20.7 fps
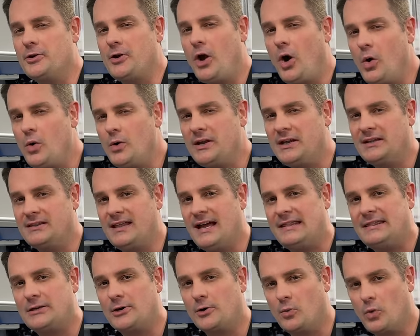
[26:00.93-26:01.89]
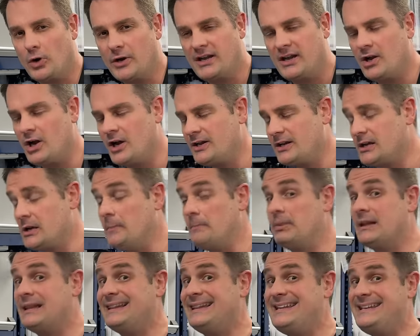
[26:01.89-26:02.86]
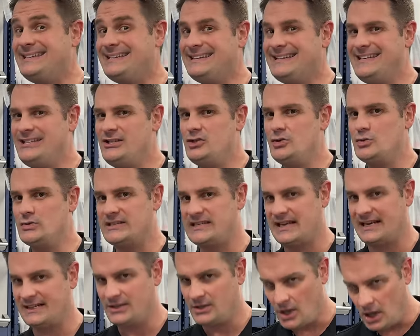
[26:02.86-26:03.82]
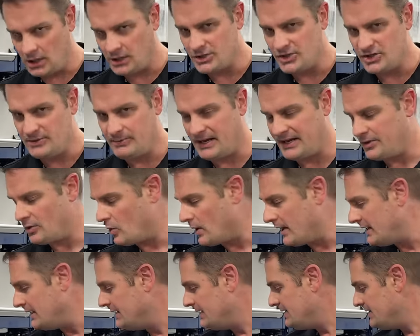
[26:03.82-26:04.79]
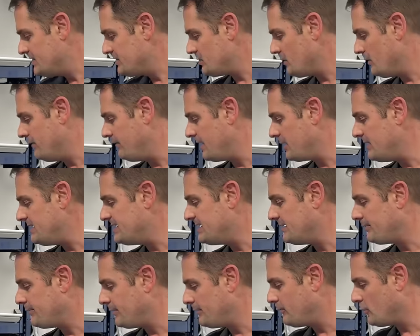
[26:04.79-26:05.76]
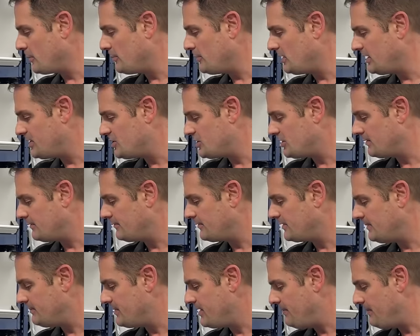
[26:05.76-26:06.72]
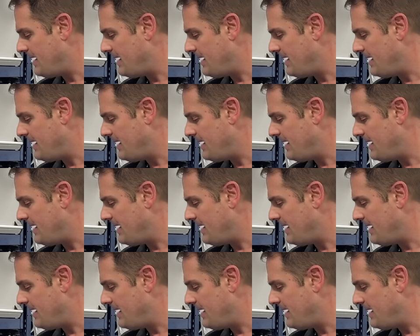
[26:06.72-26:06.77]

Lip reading: coating that they're working on, a completely new technology, by the way. So a very different formulation from the